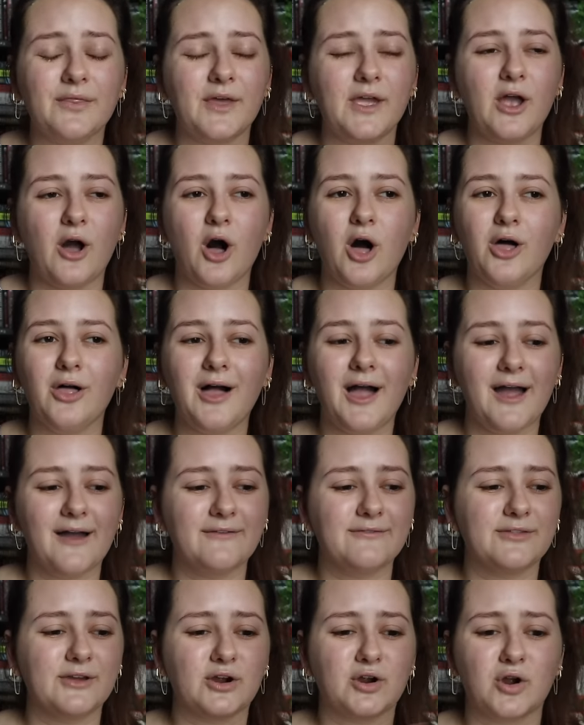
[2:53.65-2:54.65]
They all
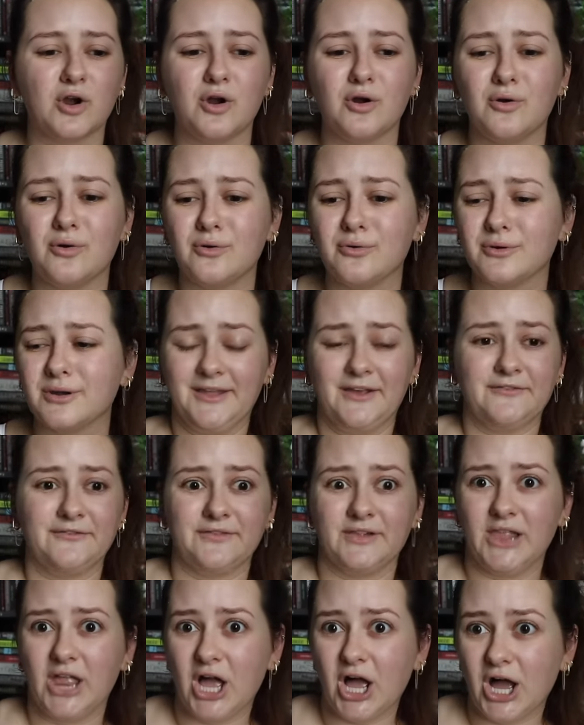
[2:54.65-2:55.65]
have their own
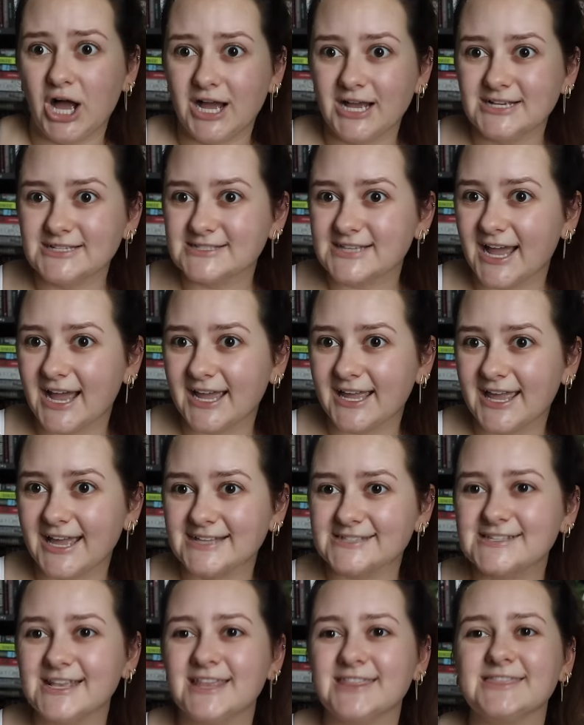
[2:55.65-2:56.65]
flaws, I
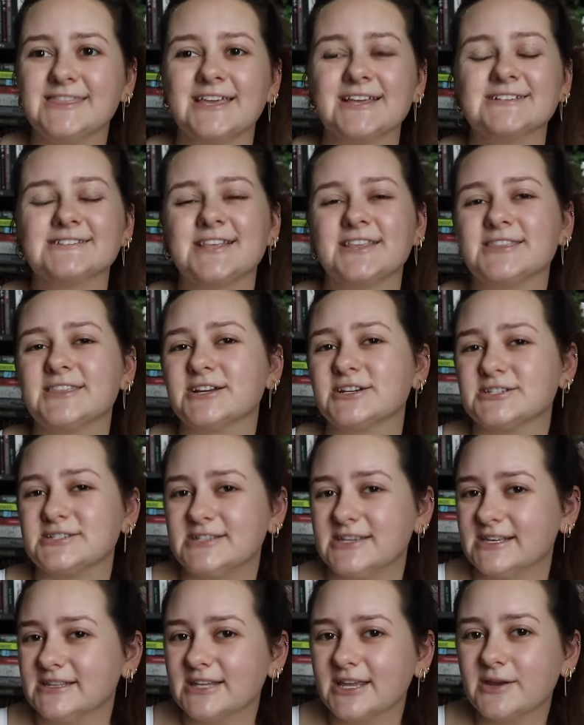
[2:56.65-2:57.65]
guess, and things that they're
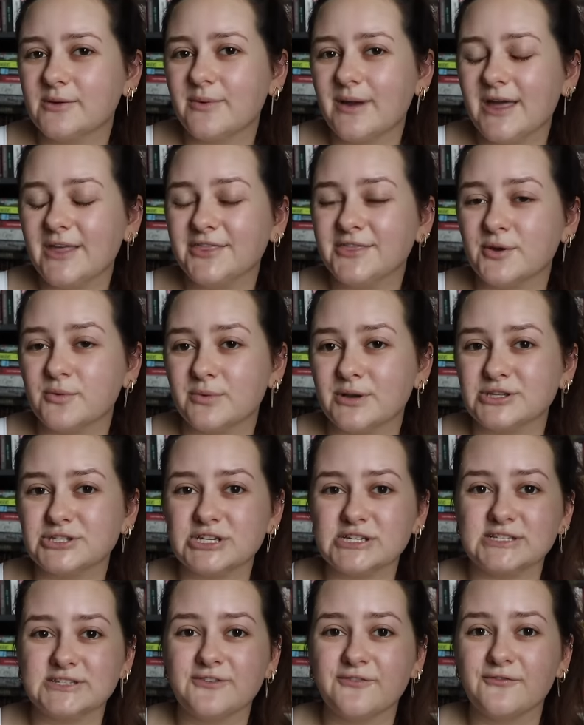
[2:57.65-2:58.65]
dealing with, which
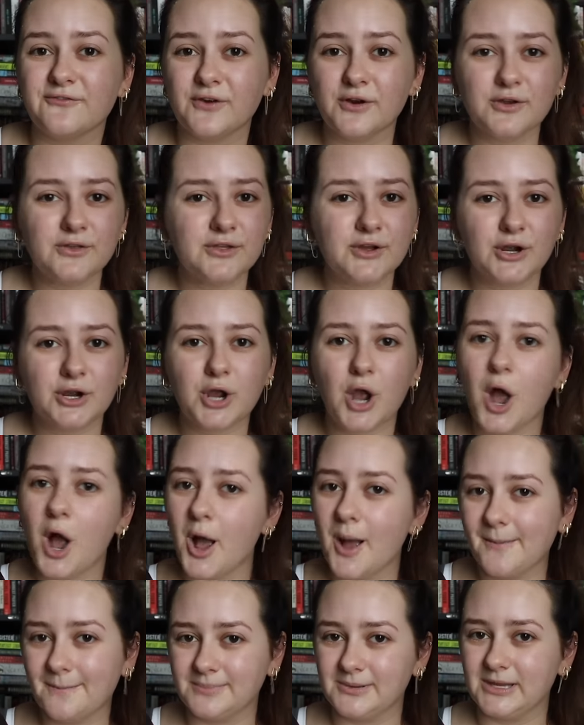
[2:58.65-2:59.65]
is further
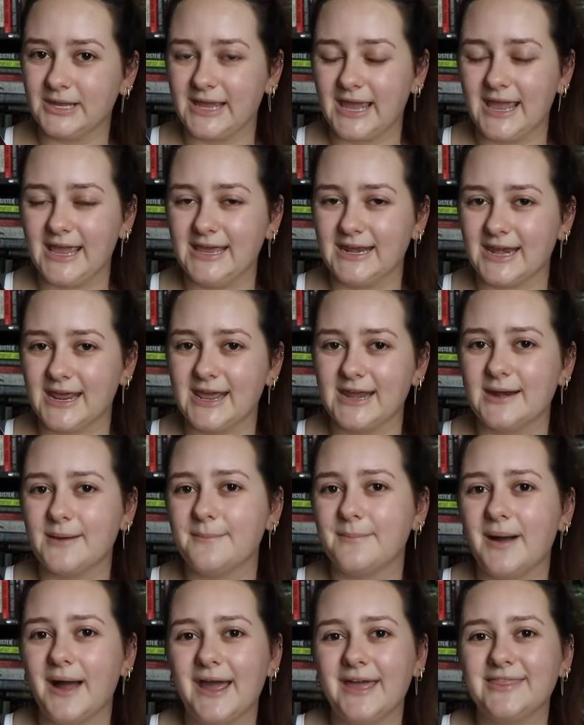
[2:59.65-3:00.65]

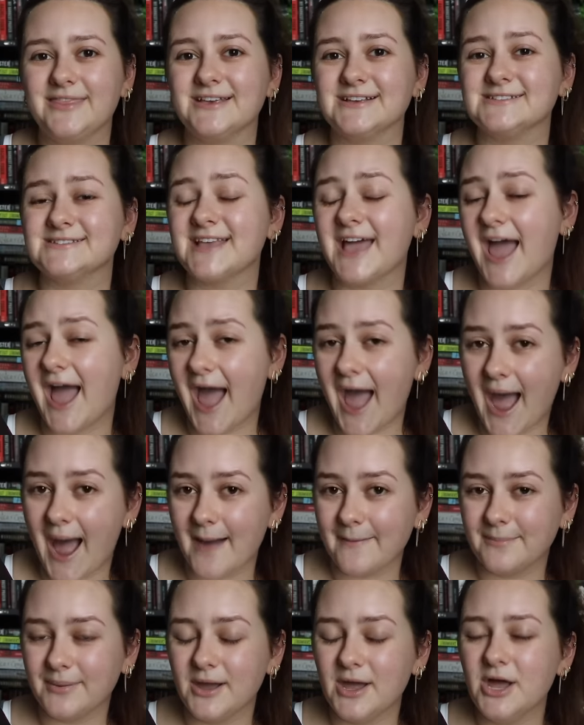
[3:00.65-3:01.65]
complicated by this
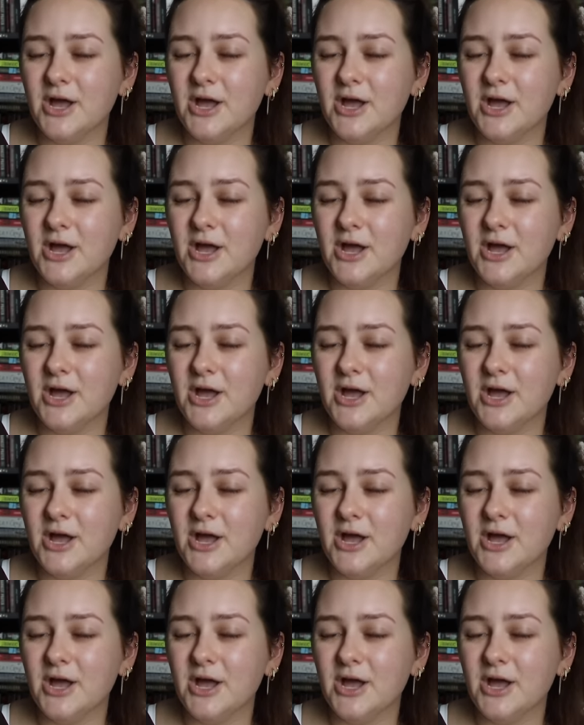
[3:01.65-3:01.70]
app